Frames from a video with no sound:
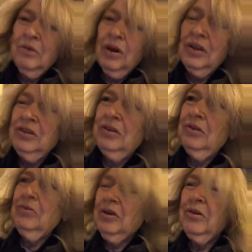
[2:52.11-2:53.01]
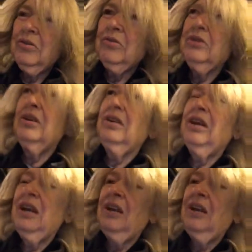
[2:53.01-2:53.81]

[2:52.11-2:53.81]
1, 2, no 3.